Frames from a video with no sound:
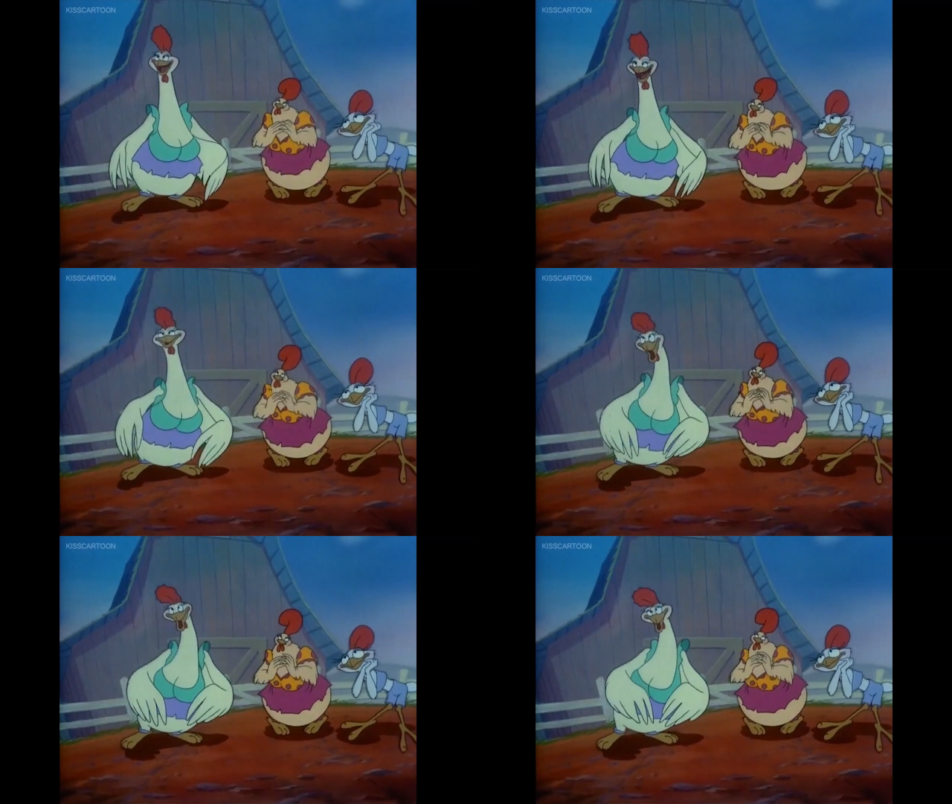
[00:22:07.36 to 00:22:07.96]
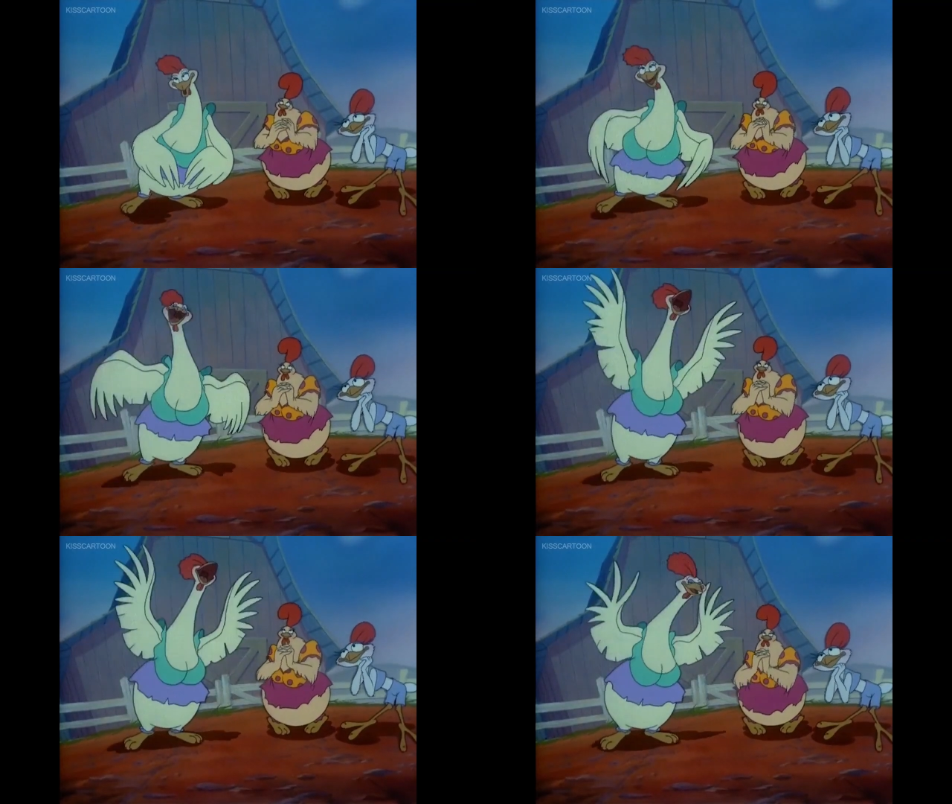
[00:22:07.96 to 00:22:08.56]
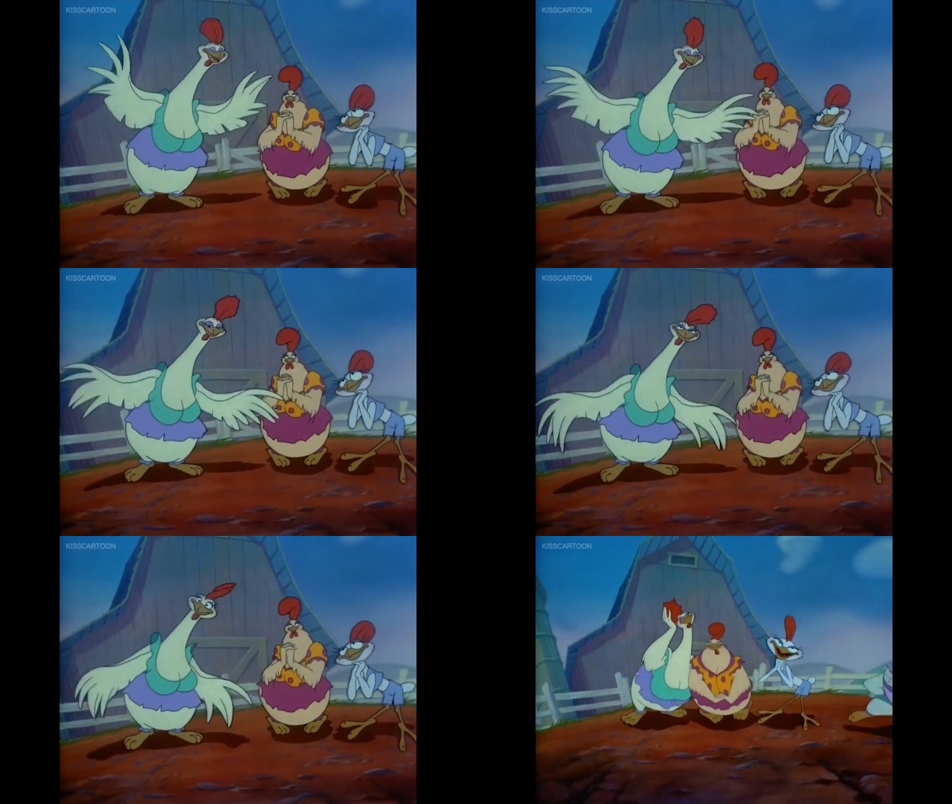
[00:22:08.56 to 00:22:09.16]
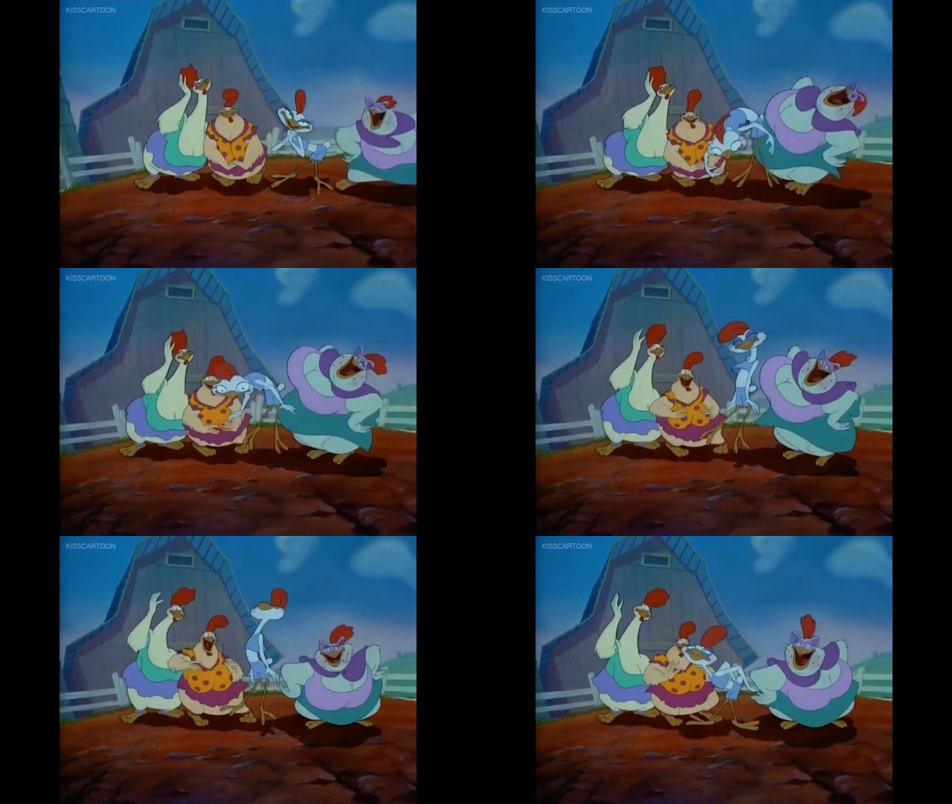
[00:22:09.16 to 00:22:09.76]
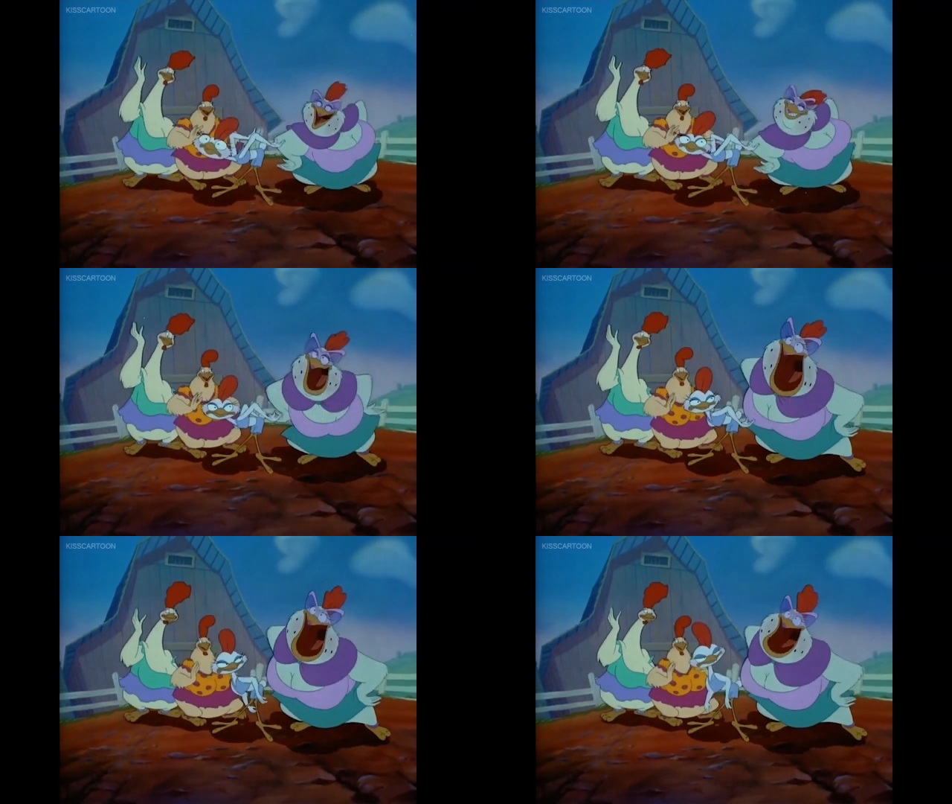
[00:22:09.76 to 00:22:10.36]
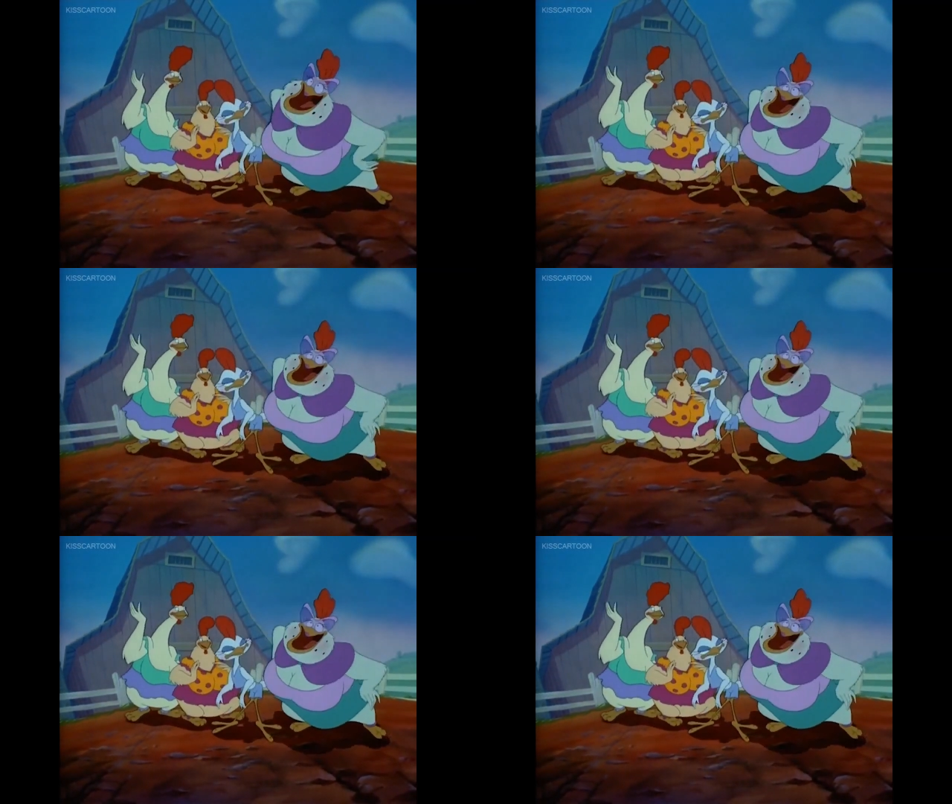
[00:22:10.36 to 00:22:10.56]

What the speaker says: (no speaker visible)